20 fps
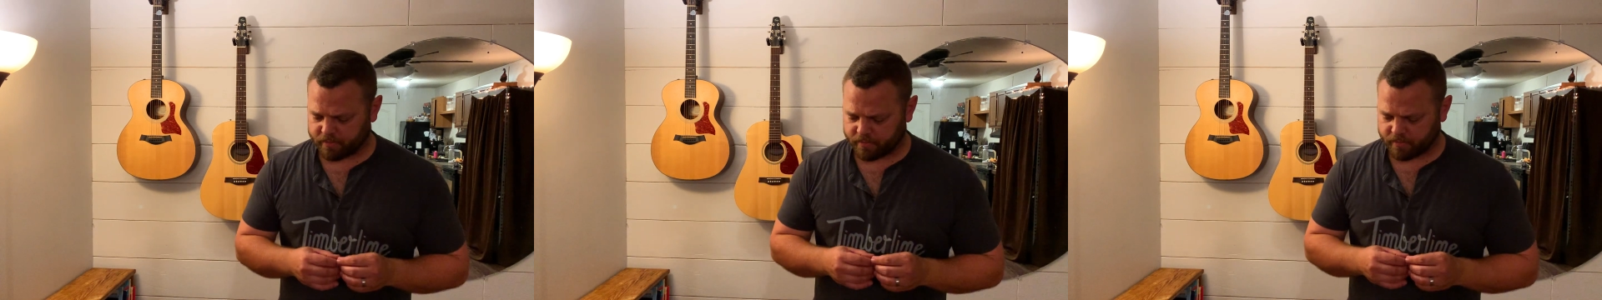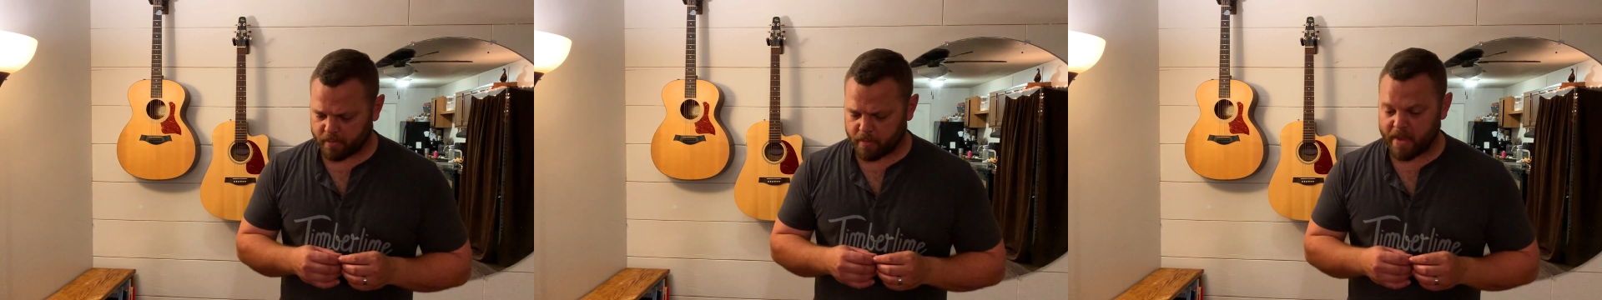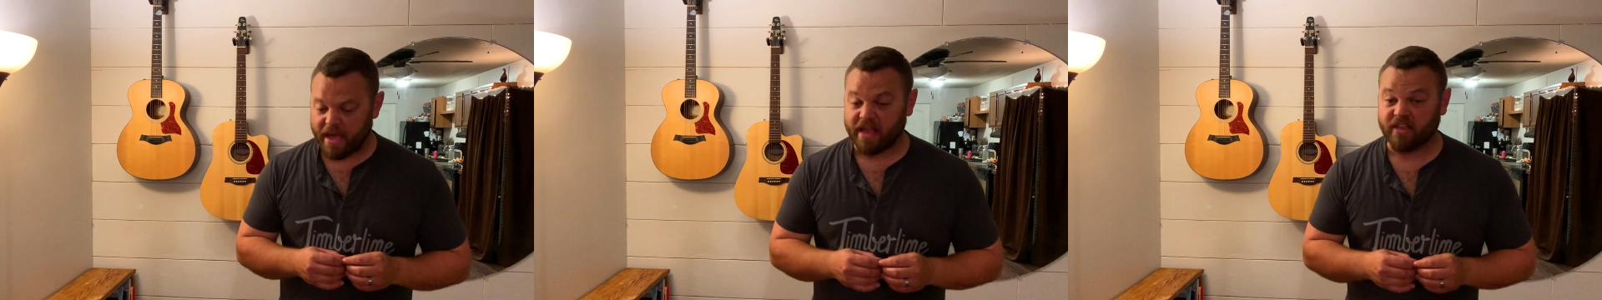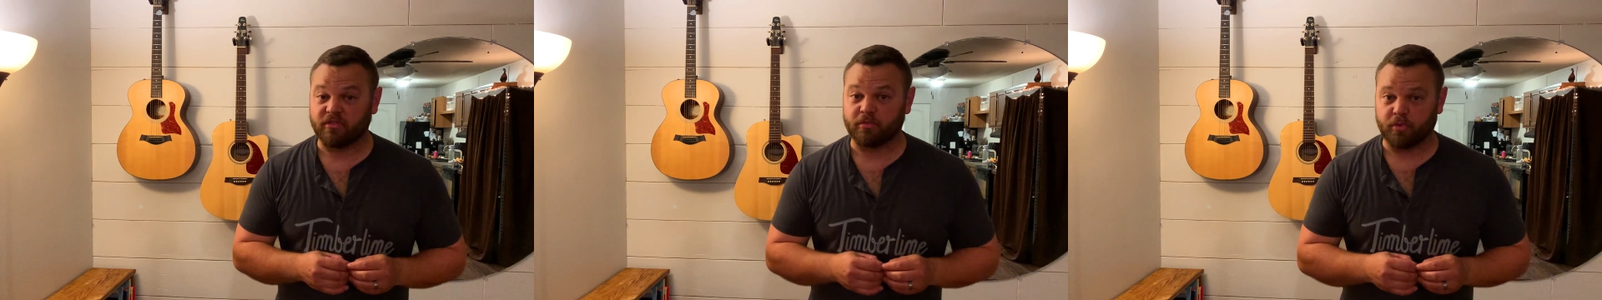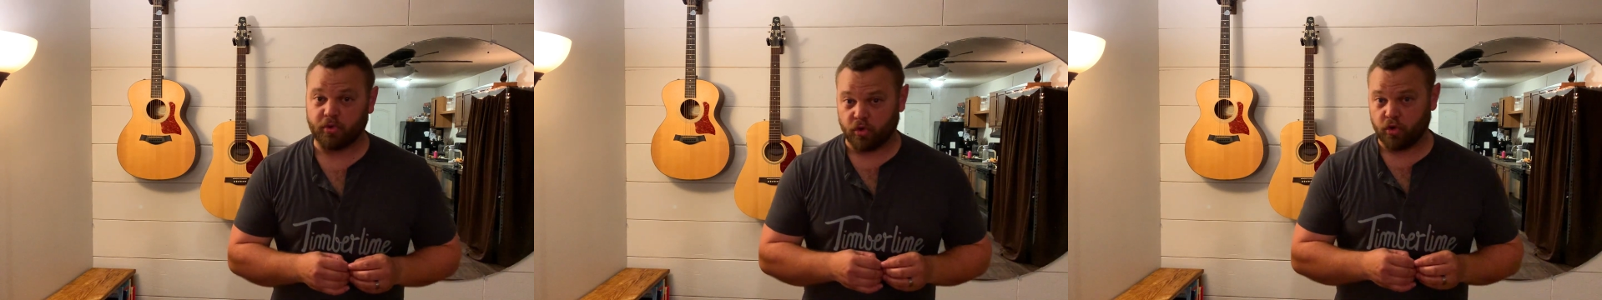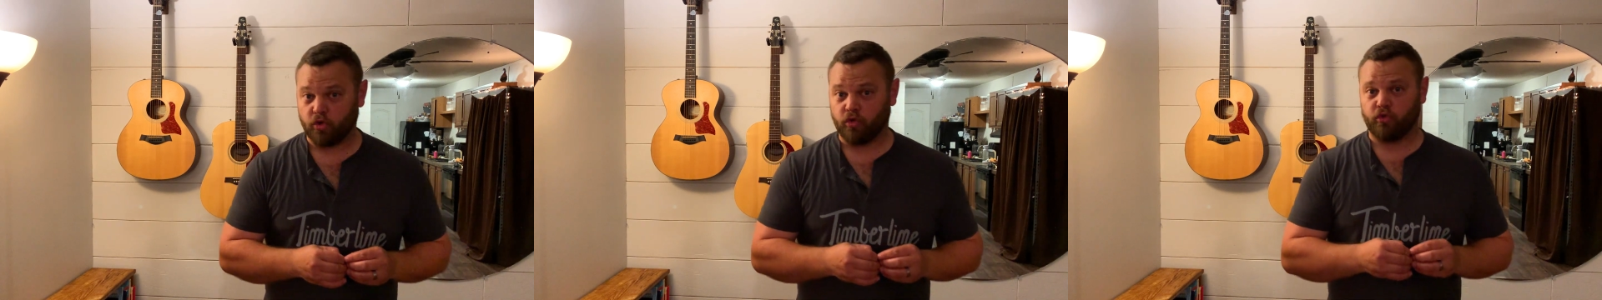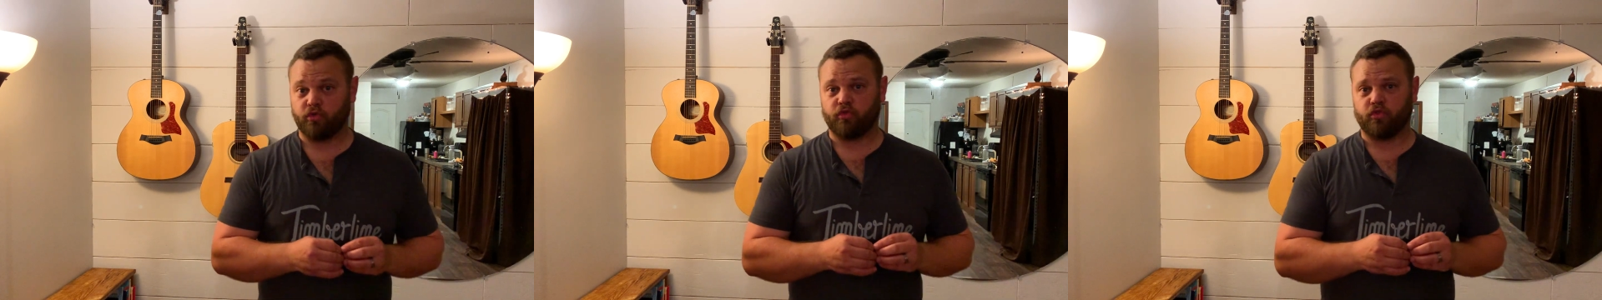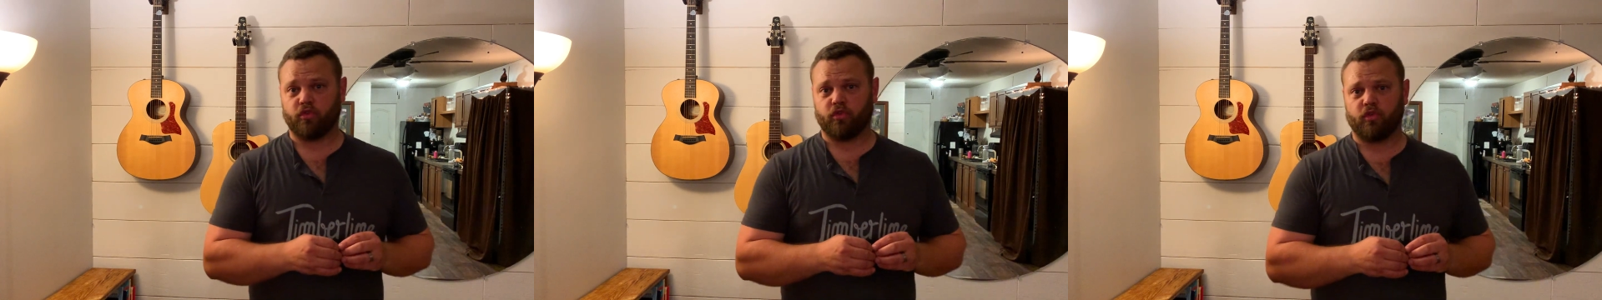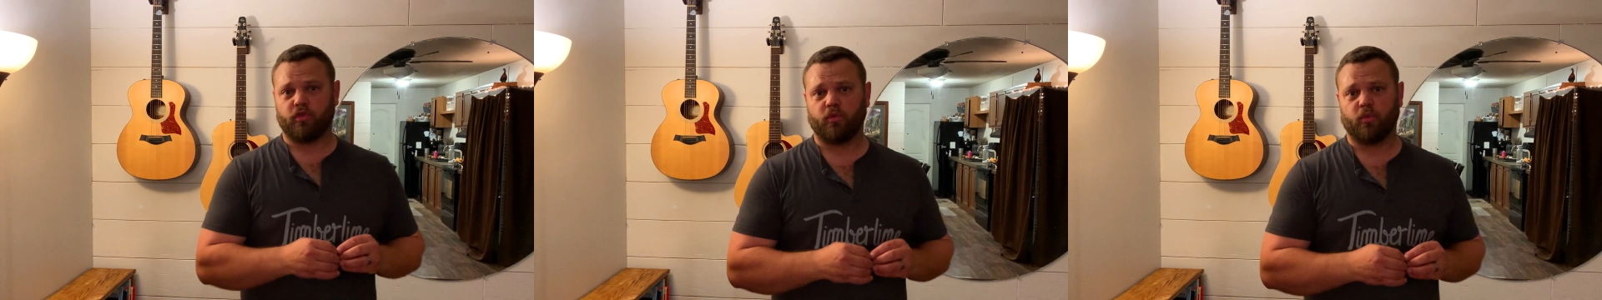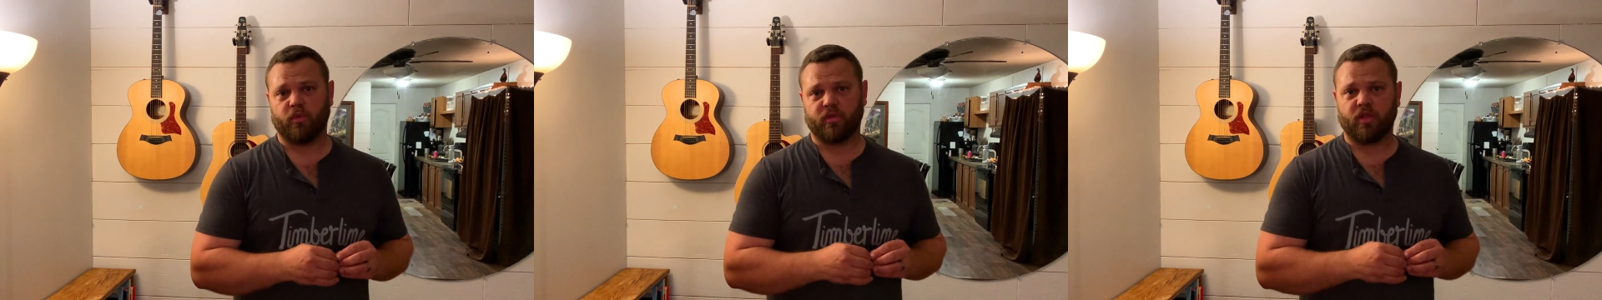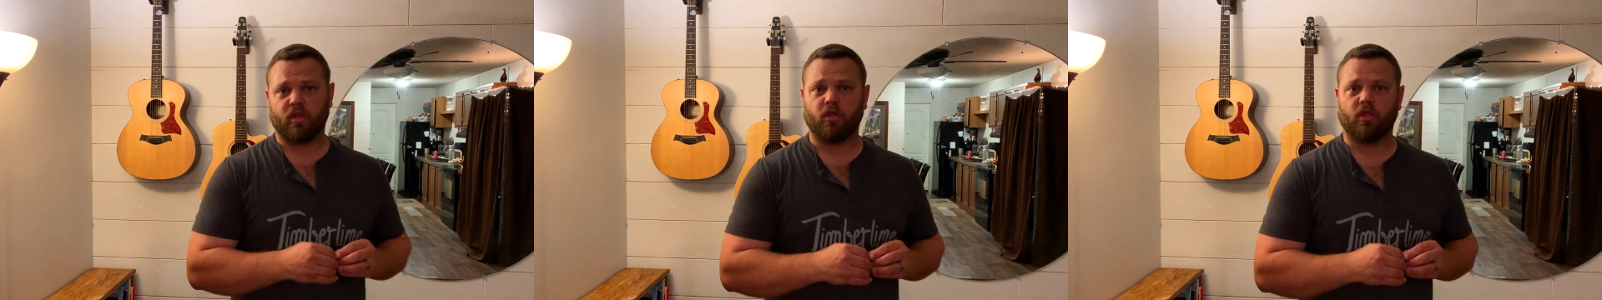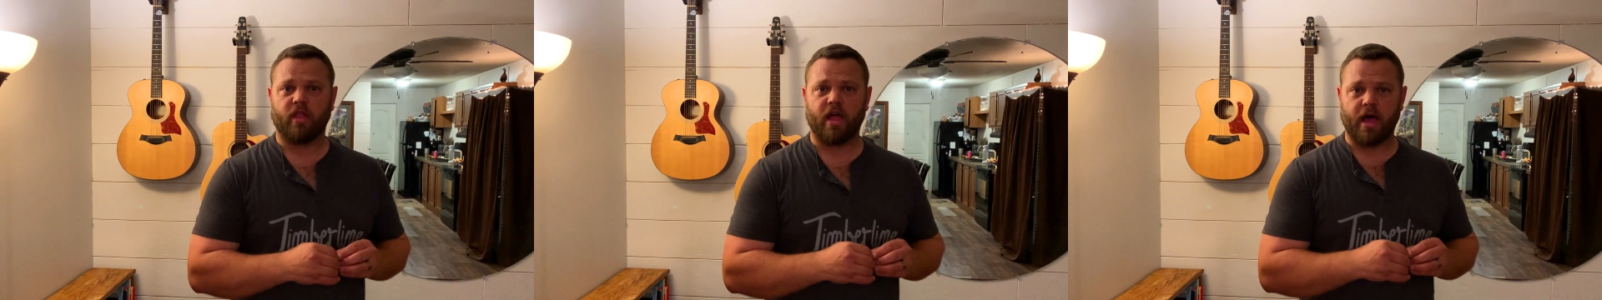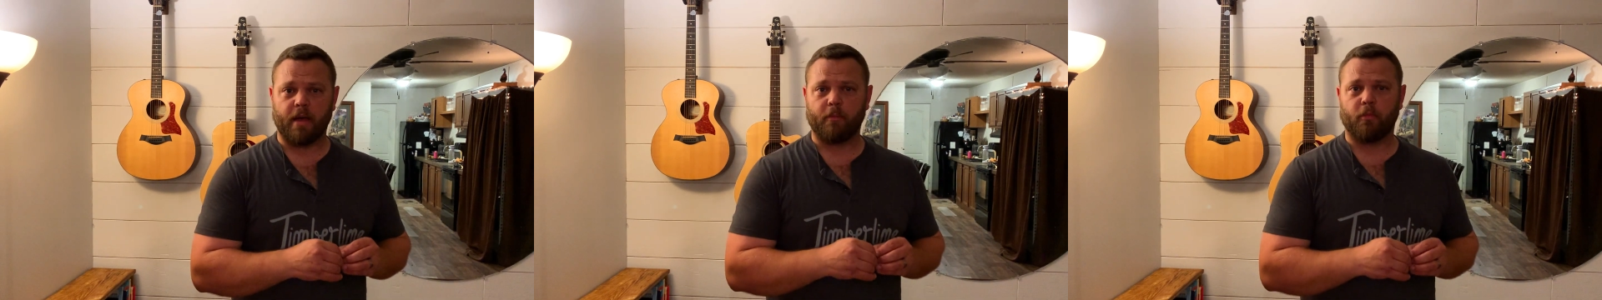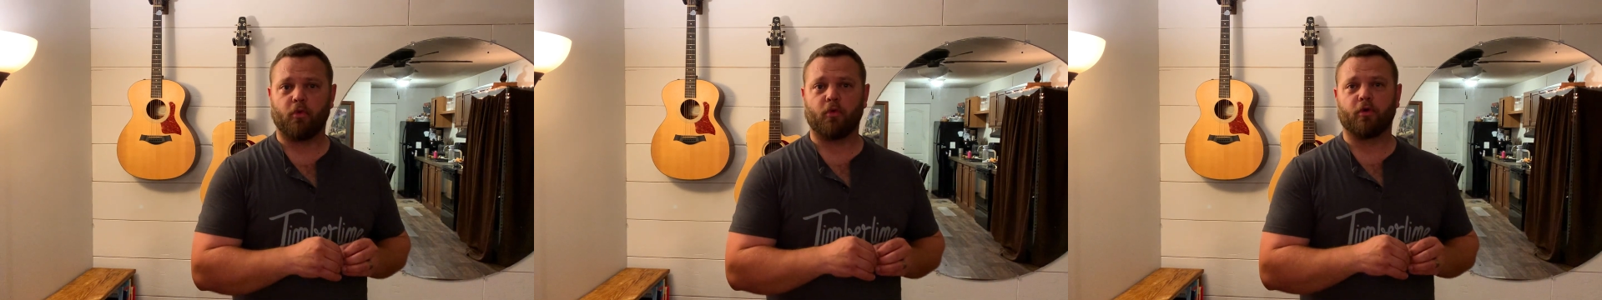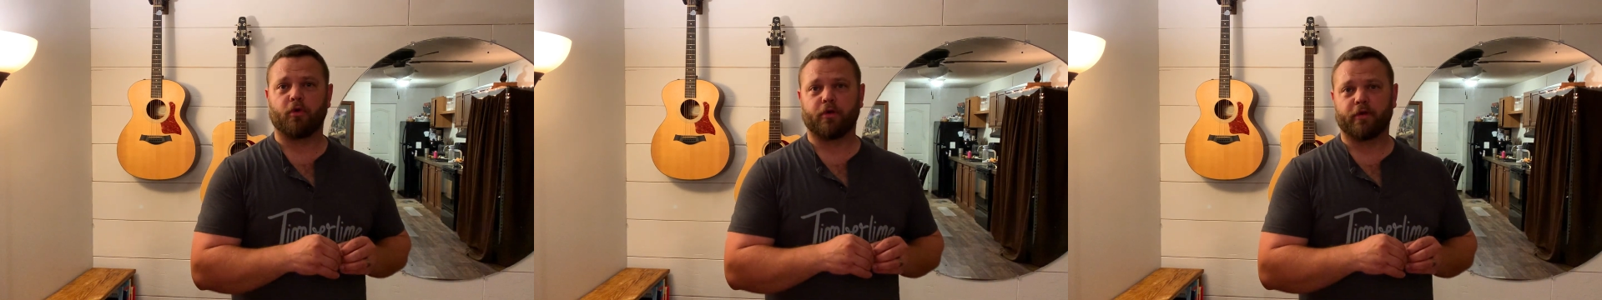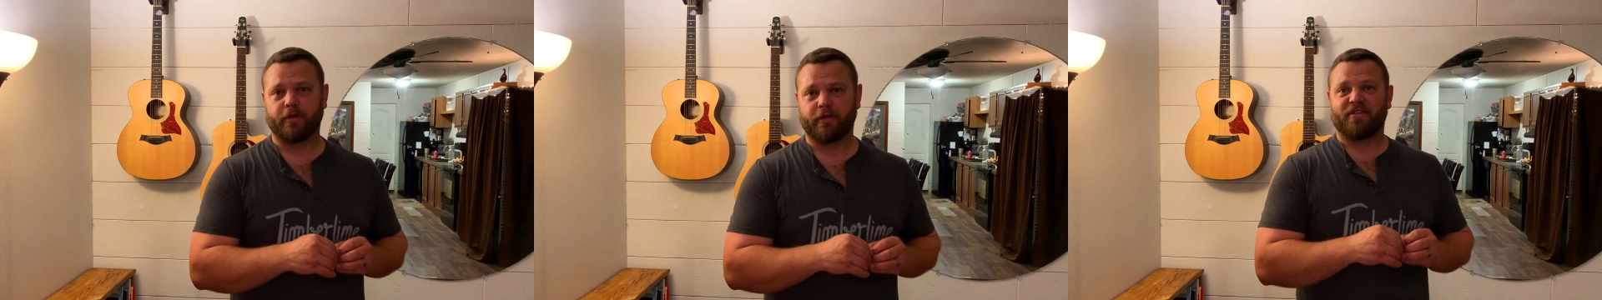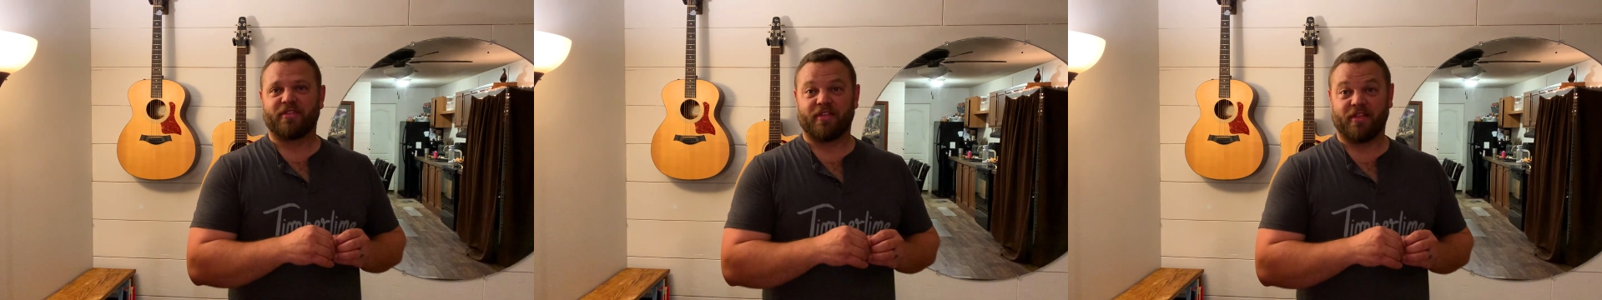mass produced with a lot more